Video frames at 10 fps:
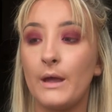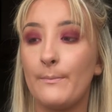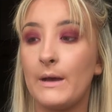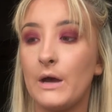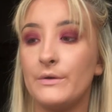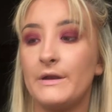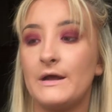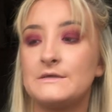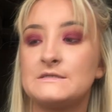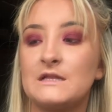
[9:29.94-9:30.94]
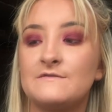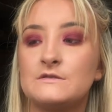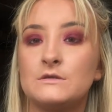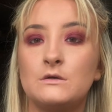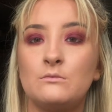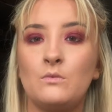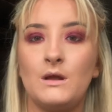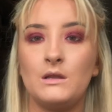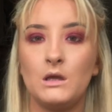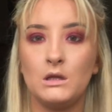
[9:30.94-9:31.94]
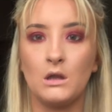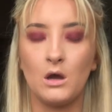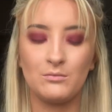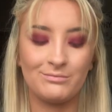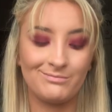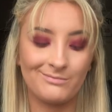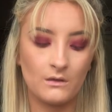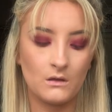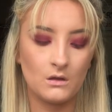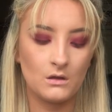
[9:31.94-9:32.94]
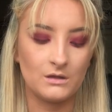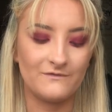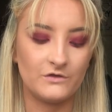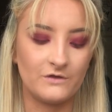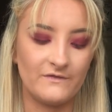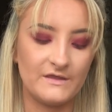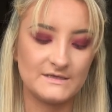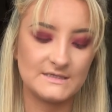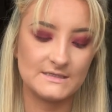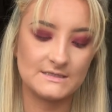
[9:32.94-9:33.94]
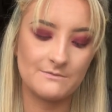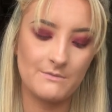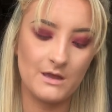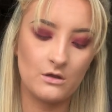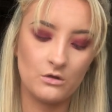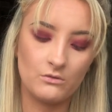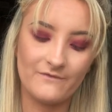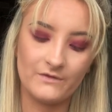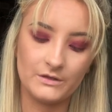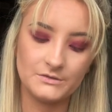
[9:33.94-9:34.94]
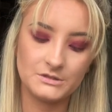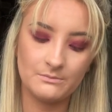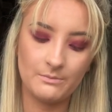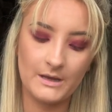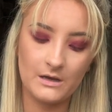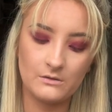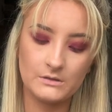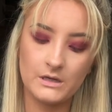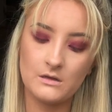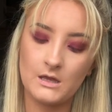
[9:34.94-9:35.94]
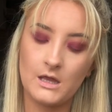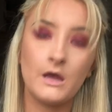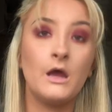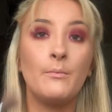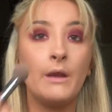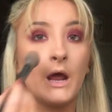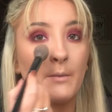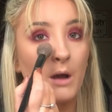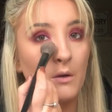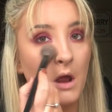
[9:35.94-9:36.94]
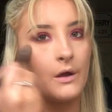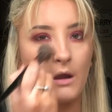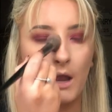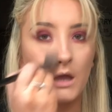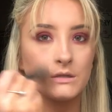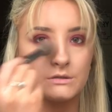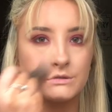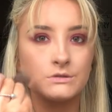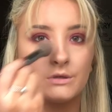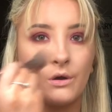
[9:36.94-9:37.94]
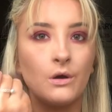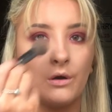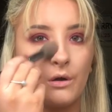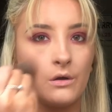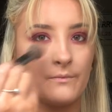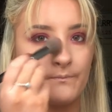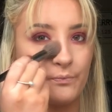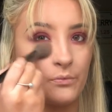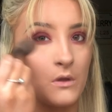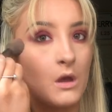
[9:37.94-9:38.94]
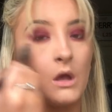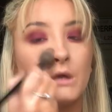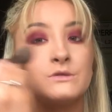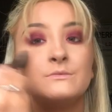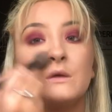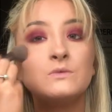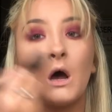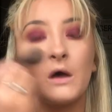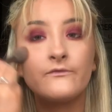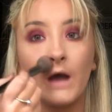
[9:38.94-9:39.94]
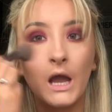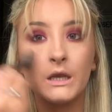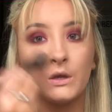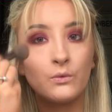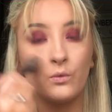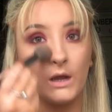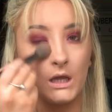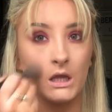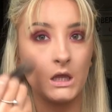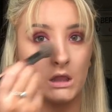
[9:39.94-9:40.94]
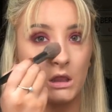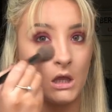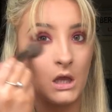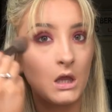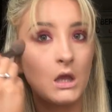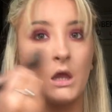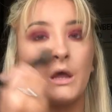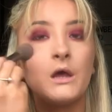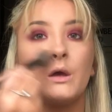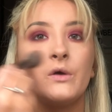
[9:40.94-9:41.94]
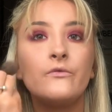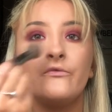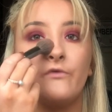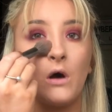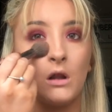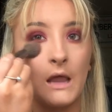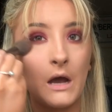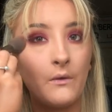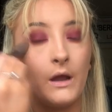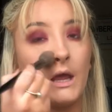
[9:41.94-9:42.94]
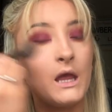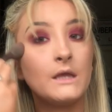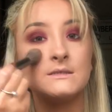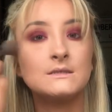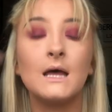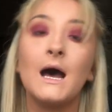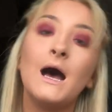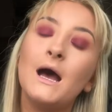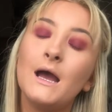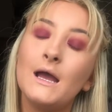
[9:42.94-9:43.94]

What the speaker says: bit of powder now. I still have some, well, a lot left over. This is the Makeup Revolution powder, banana powder. Okay, so sometimes what I find with fallout is that